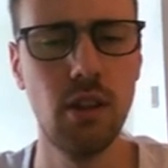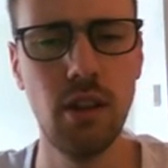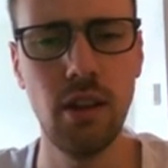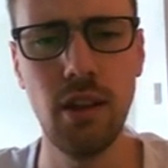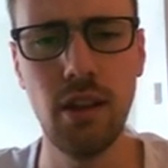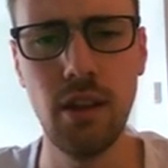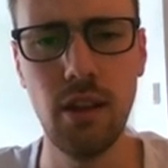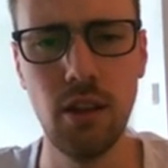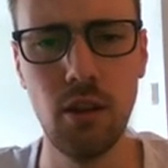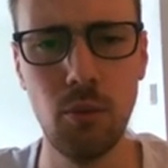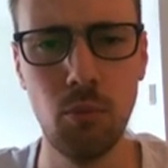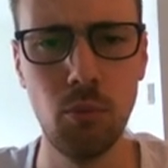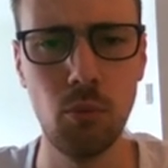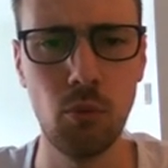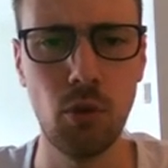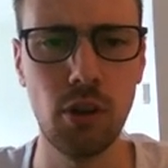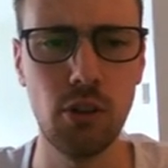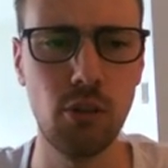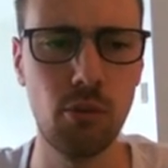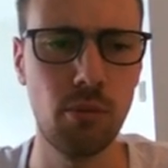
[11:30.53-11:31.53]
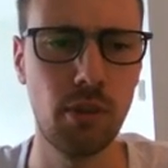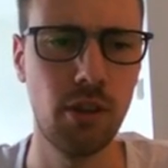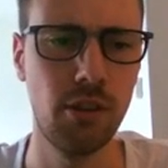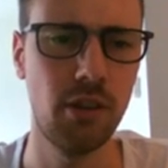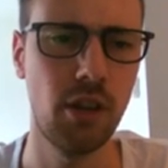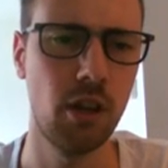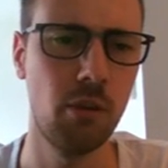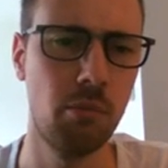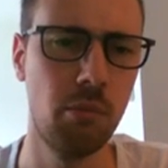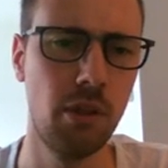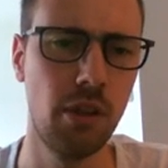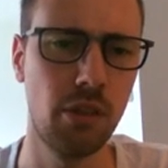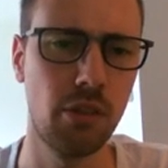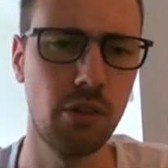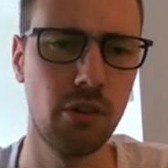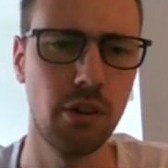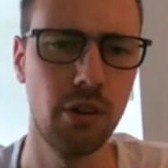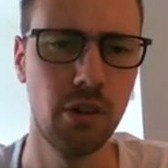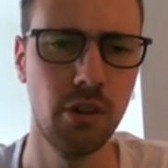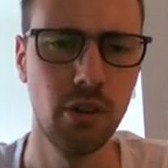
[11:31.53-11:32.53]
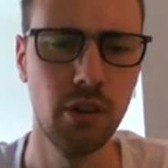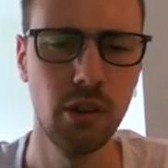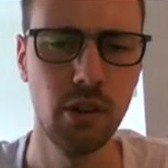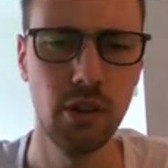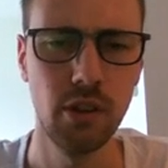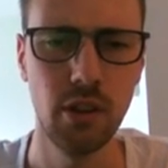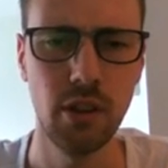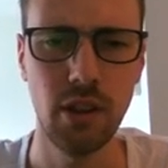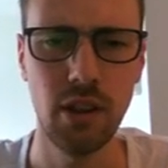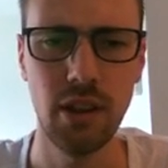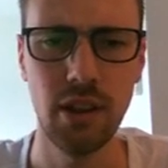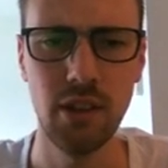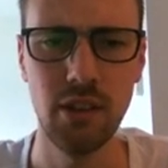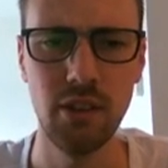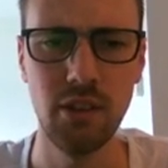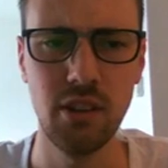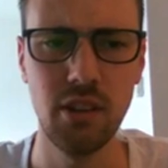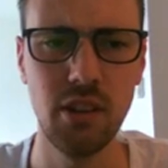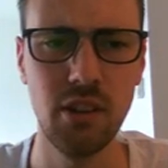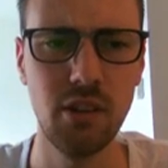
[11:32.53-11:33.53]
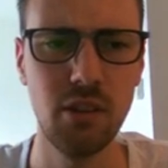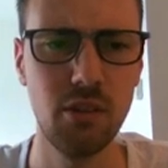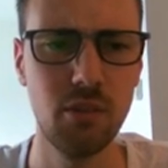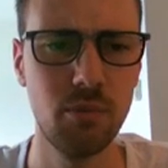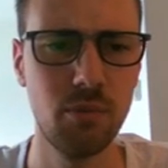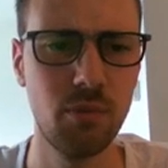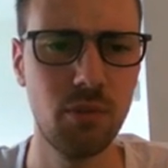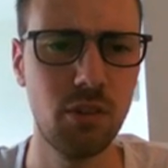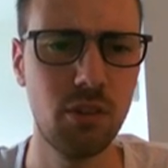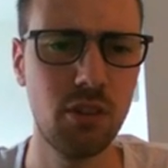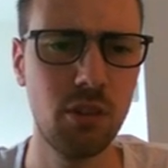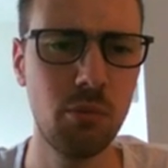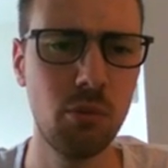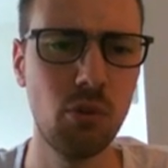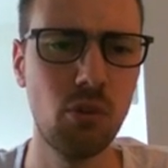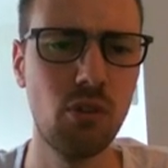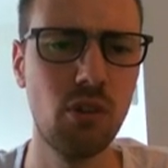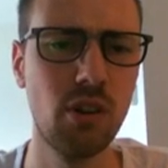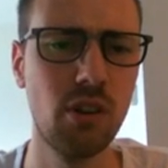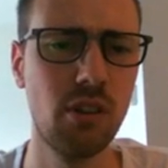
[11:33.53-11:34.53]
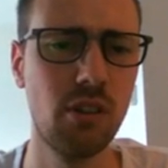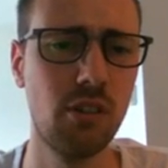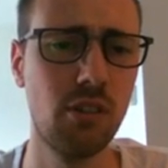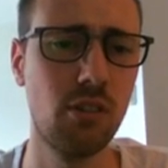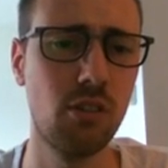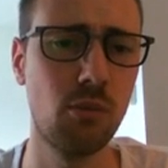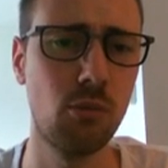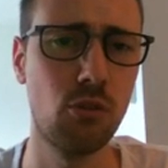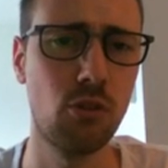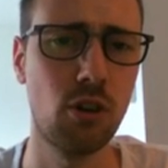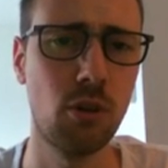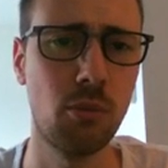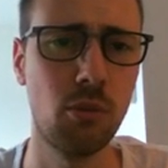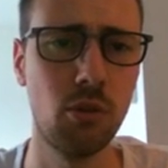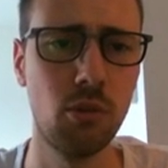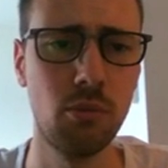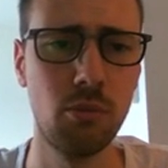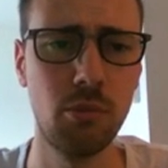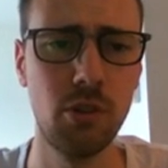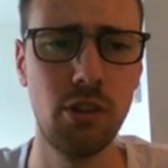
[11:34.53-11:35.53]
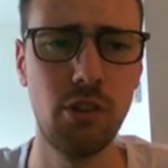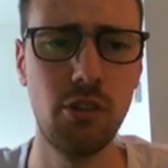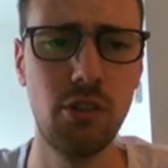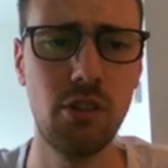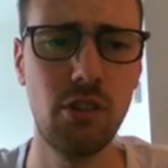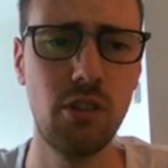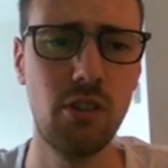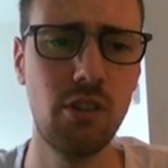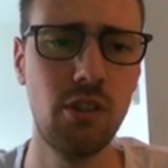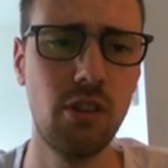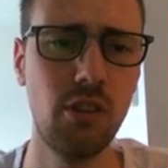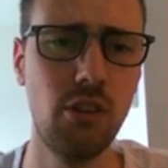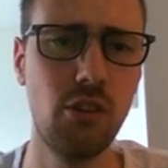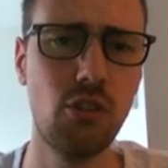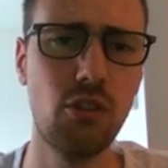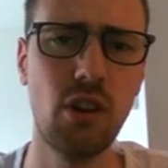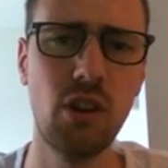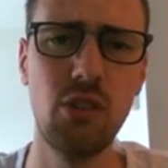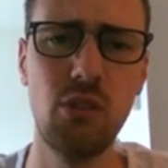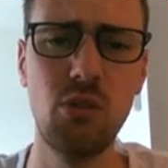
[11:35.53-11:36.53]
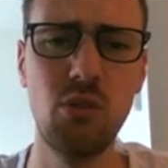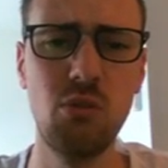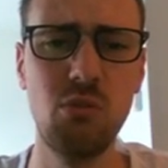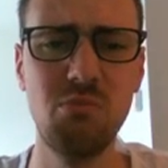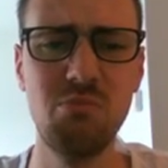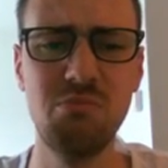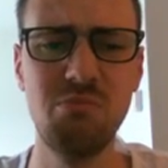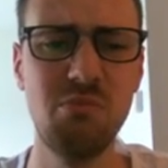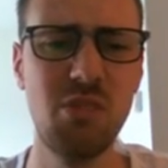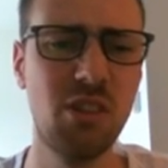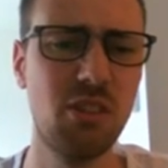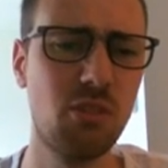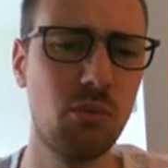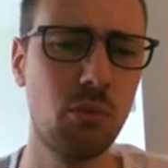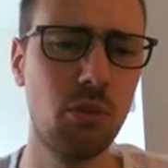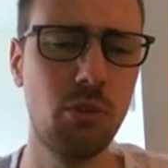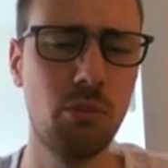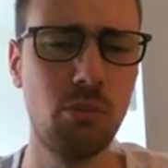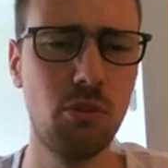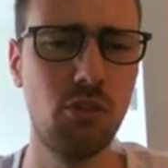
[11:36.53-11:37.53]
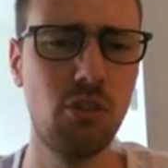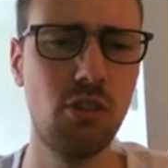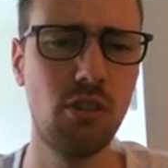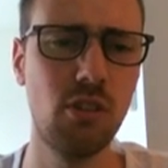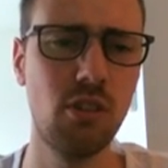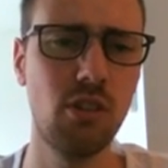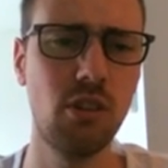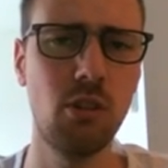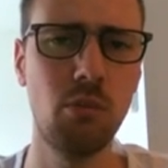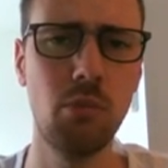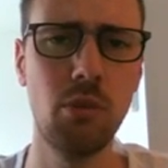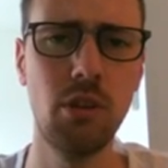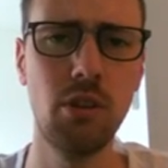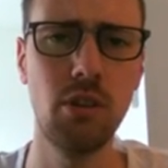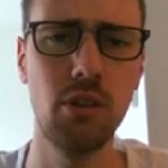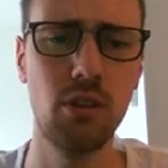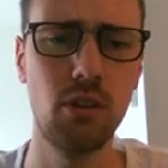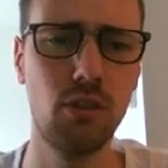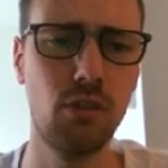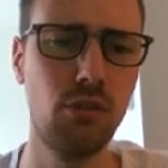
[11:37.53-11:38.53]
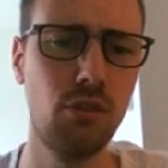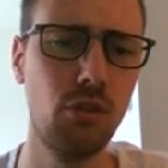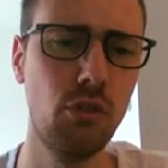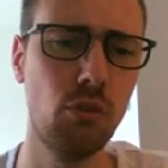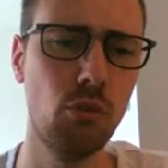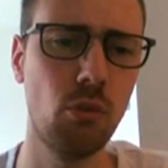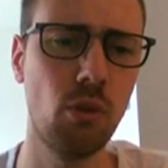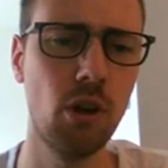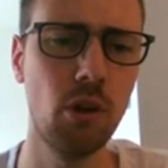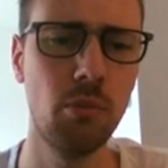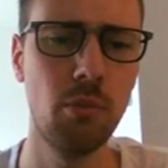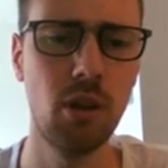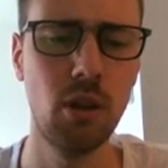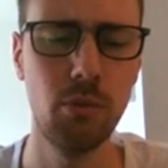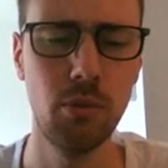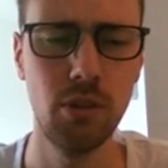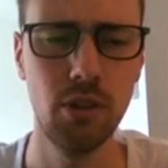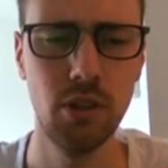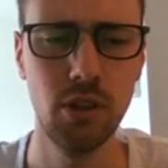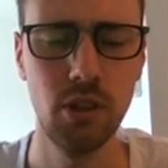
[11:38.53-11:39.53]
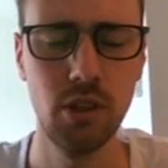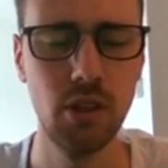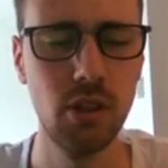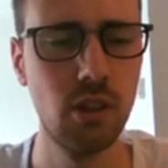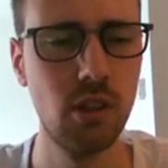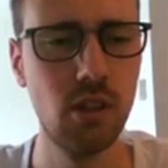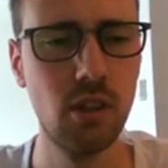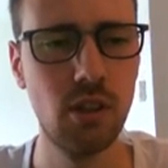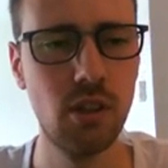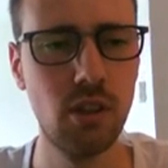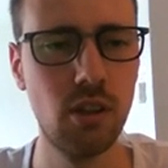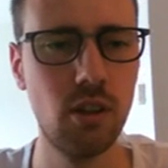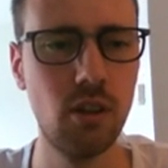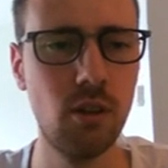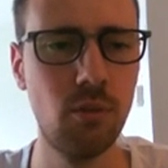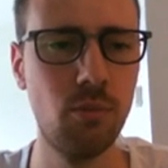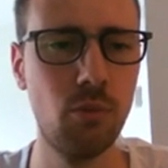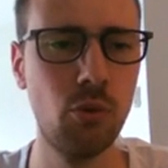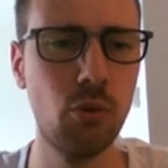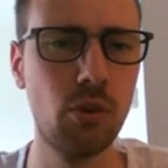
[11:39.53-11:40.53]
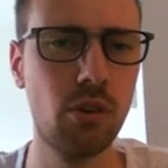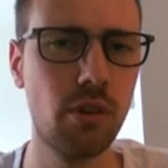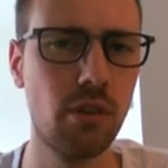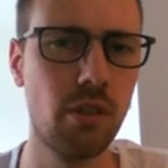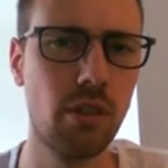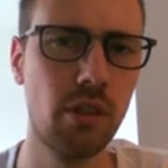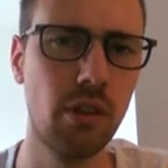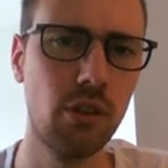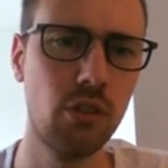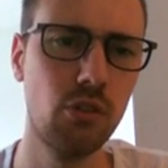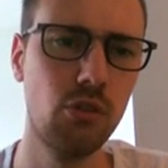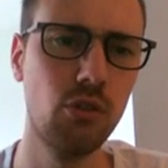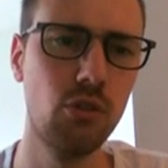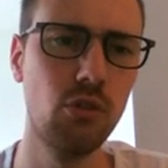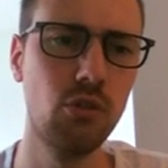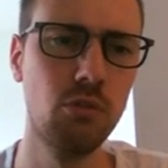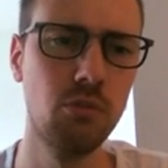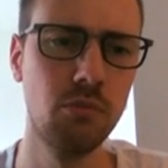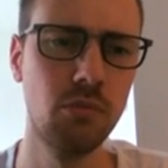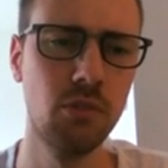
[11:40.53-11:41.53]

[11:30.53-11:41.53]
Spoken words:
White just played knight b3, and here Sipke already is in some trouble, but as you can see he tried to mess with the position a little bit, confuse white maybe, doing everything to